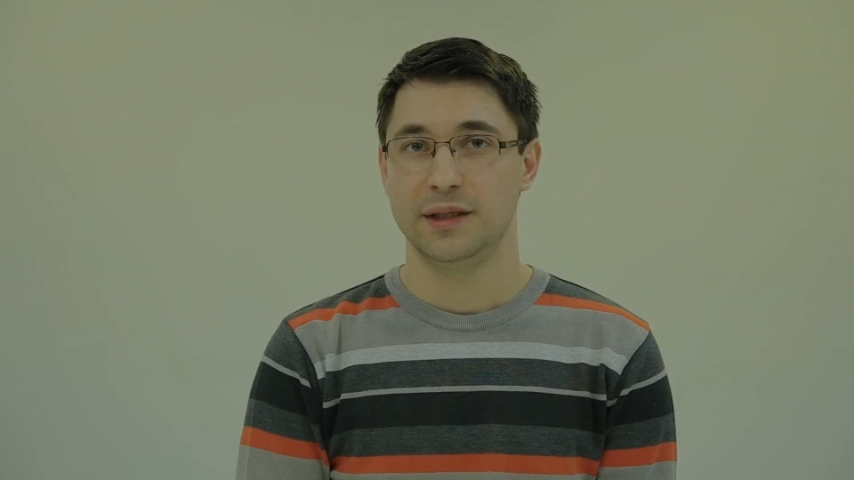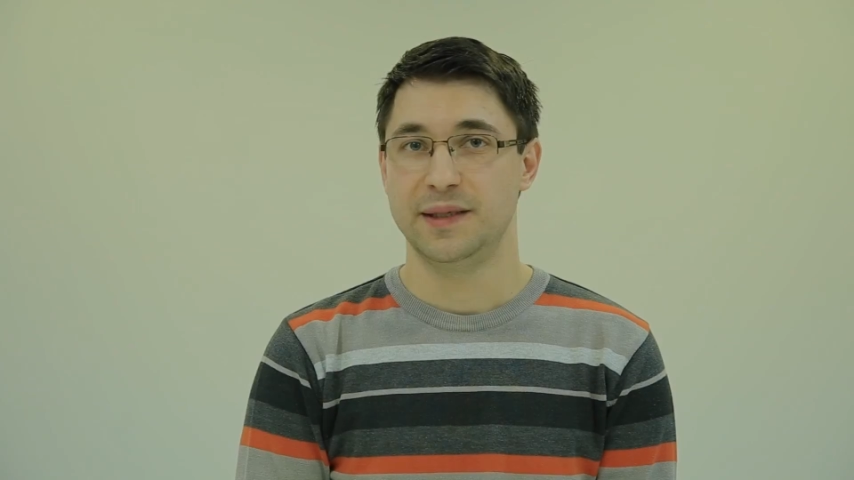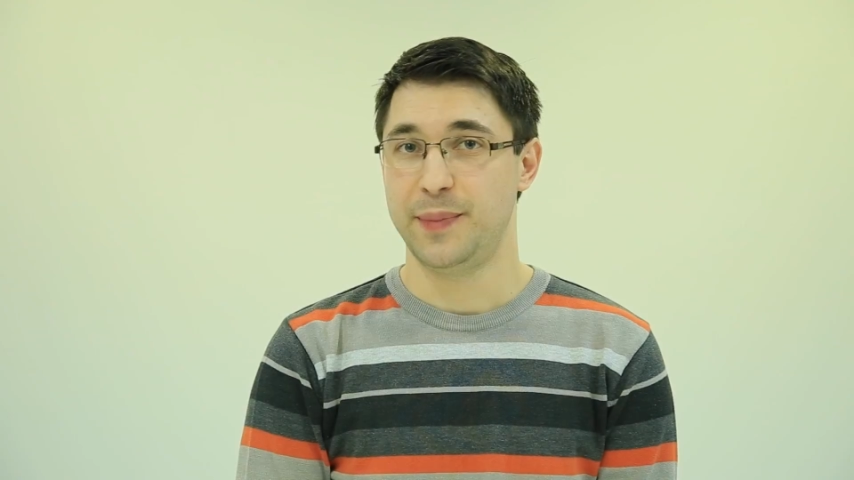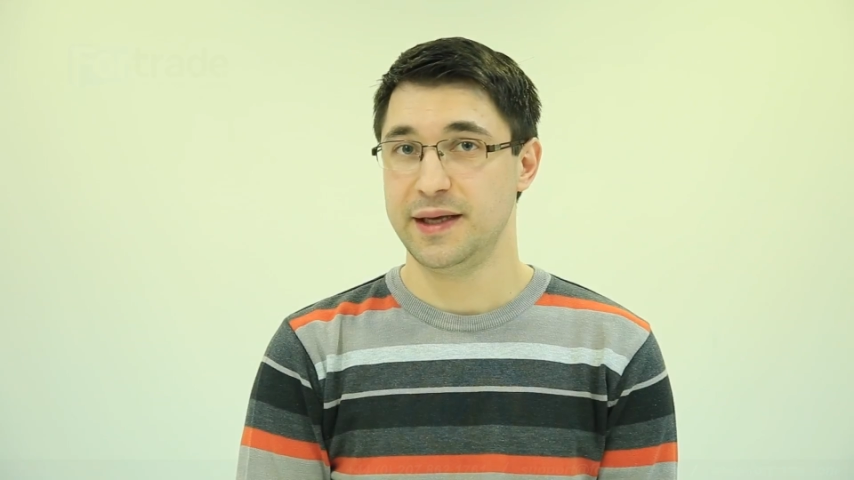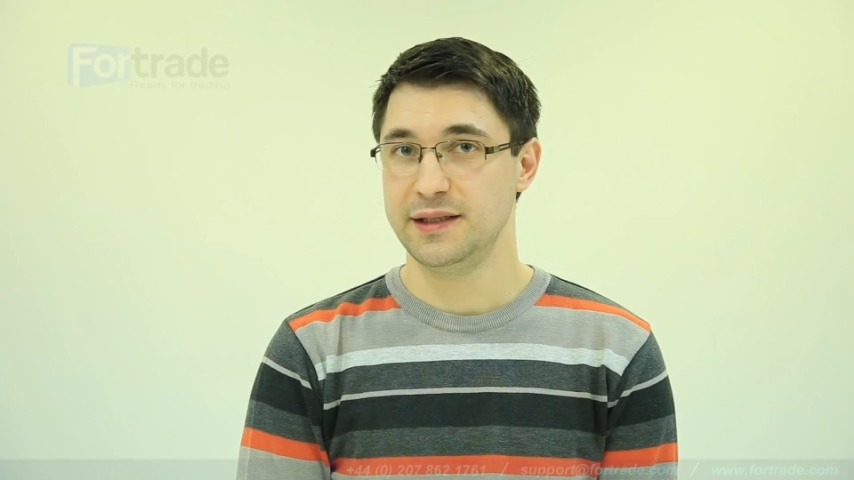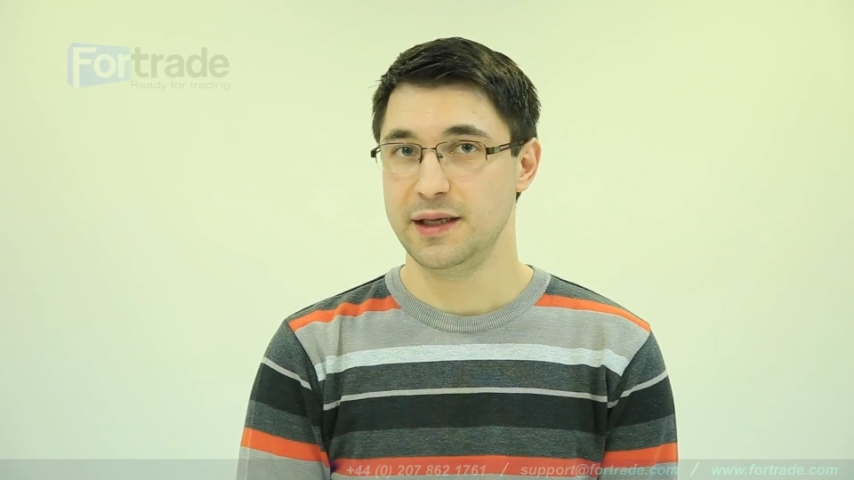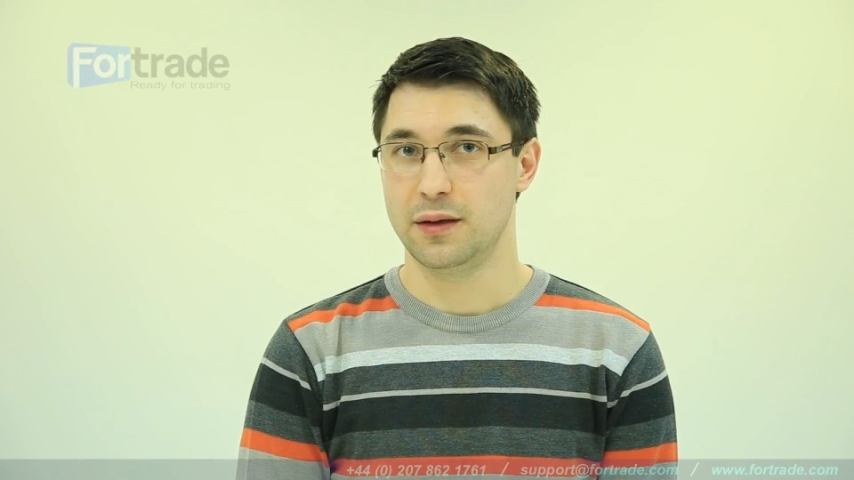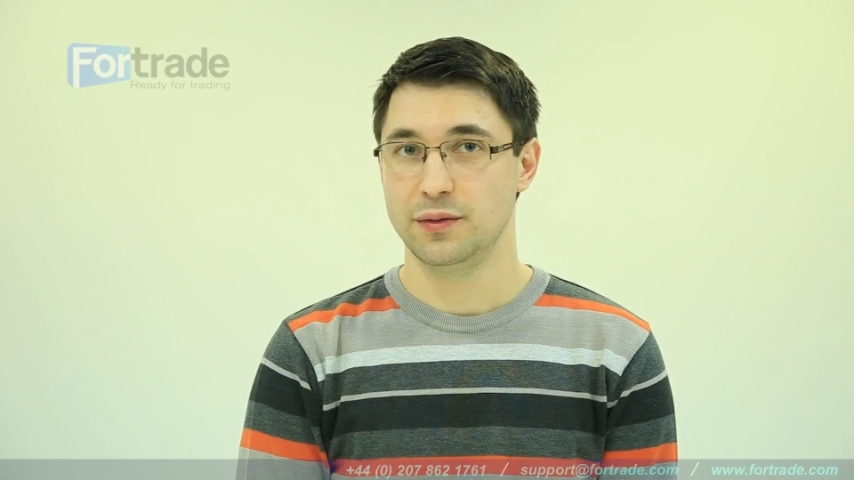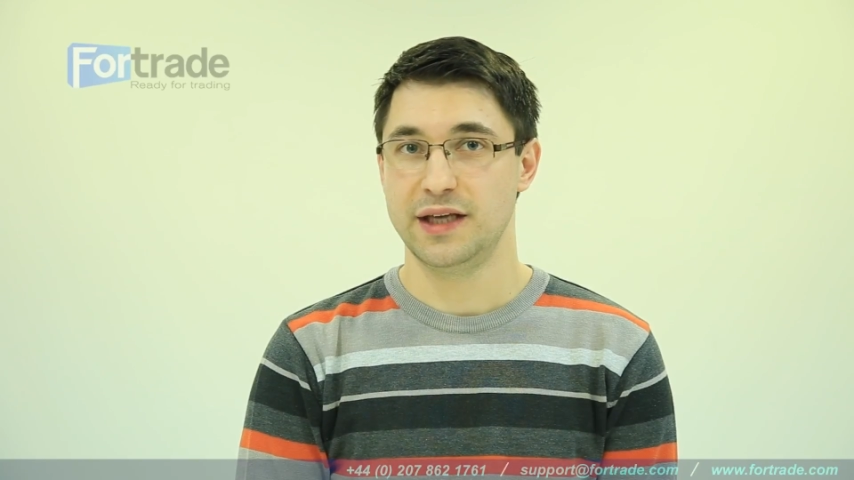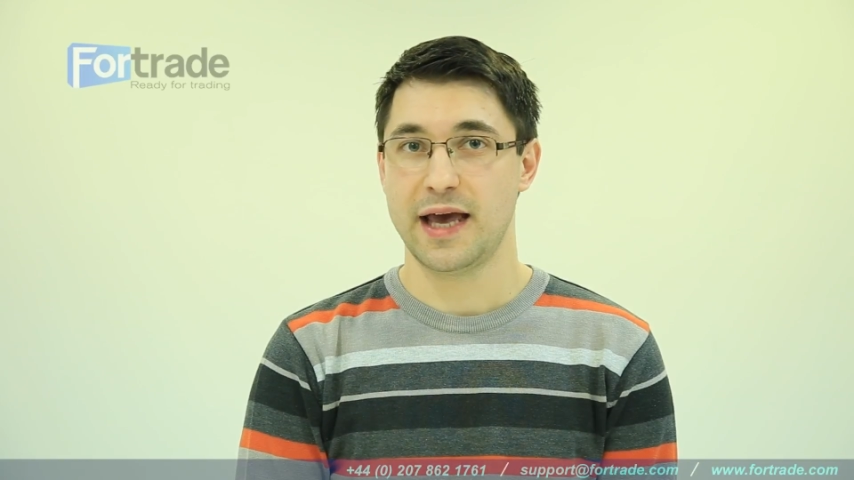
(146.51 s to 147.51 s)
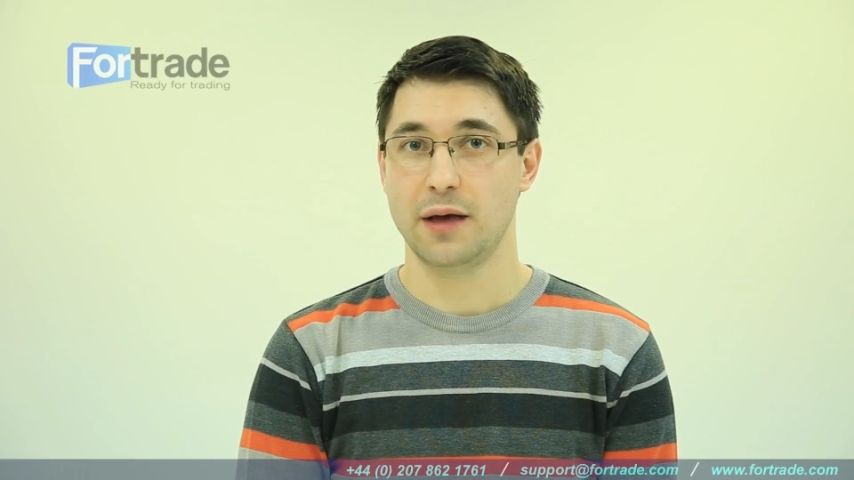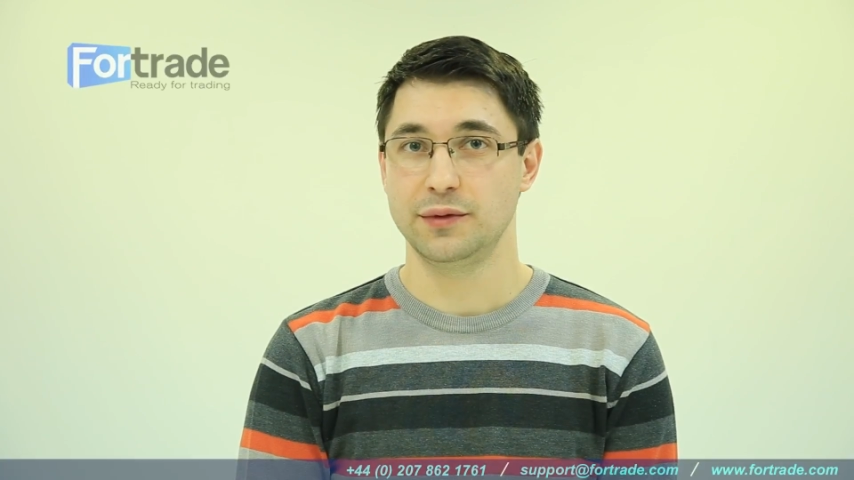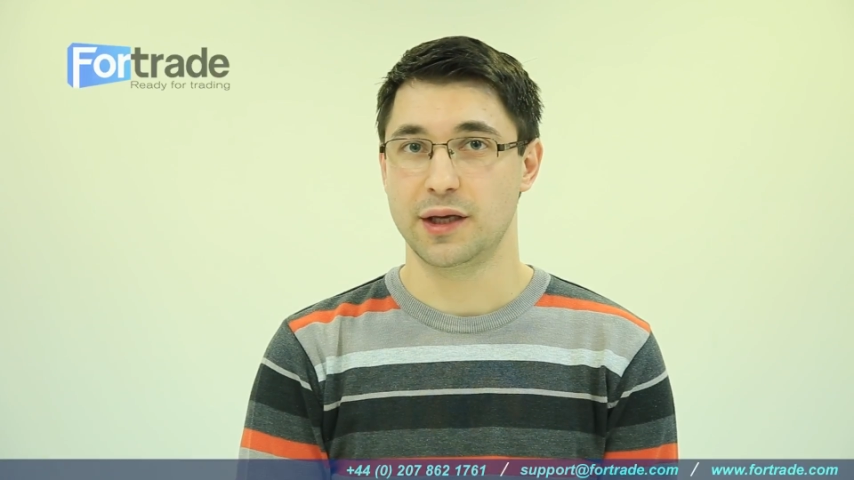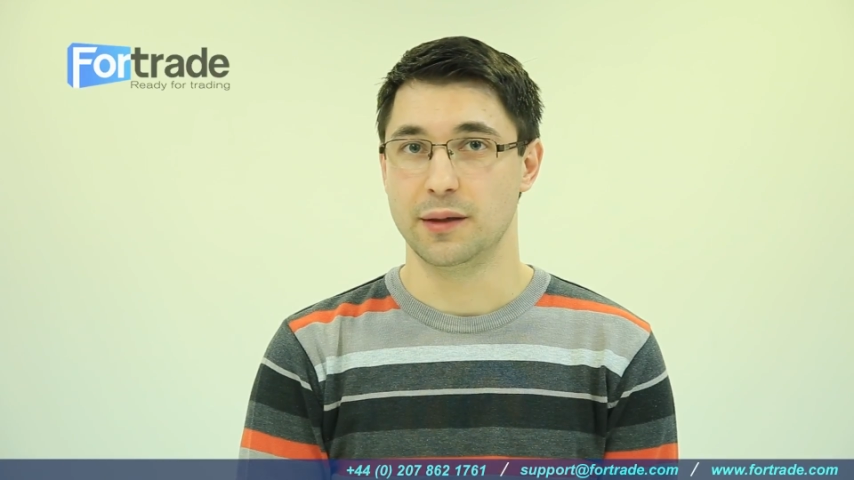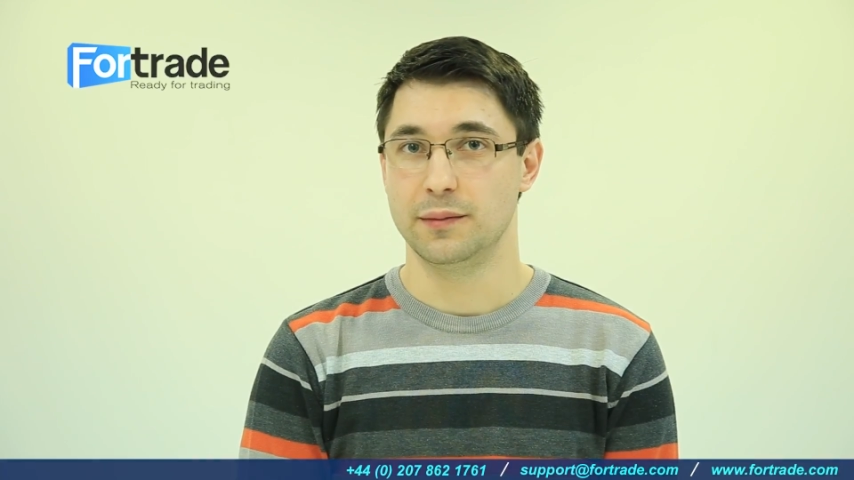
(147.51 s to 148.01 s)
Depending on the
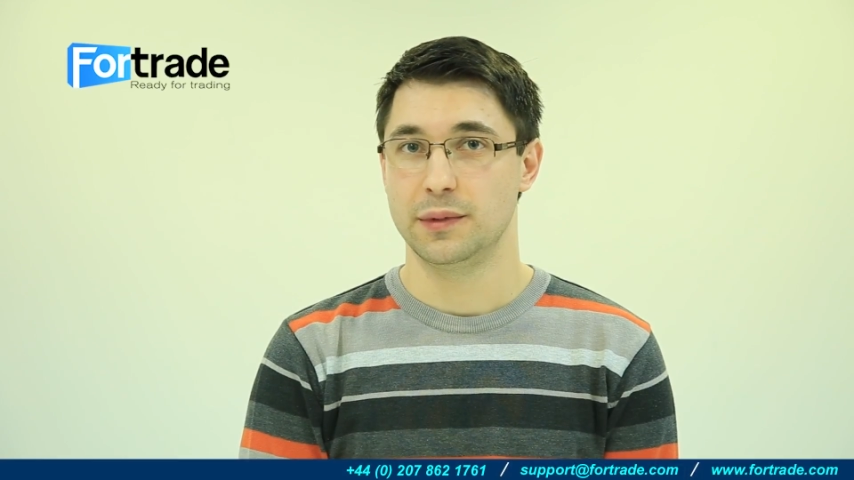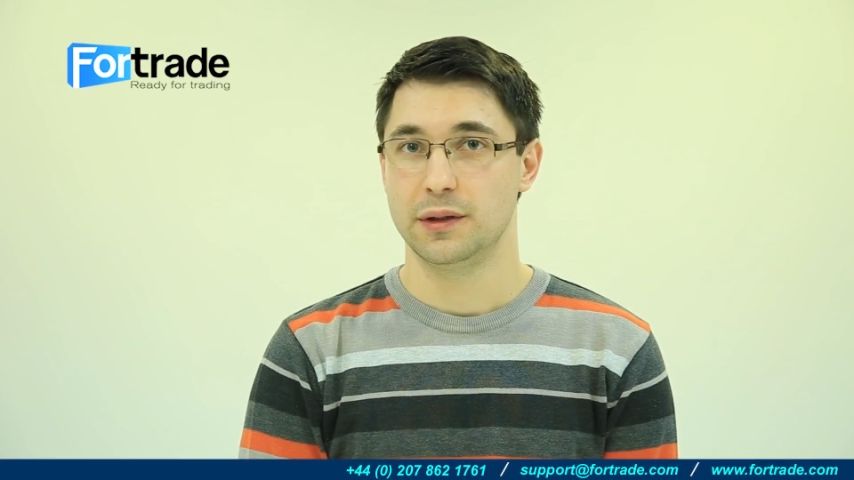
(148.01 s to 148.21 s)
outcome,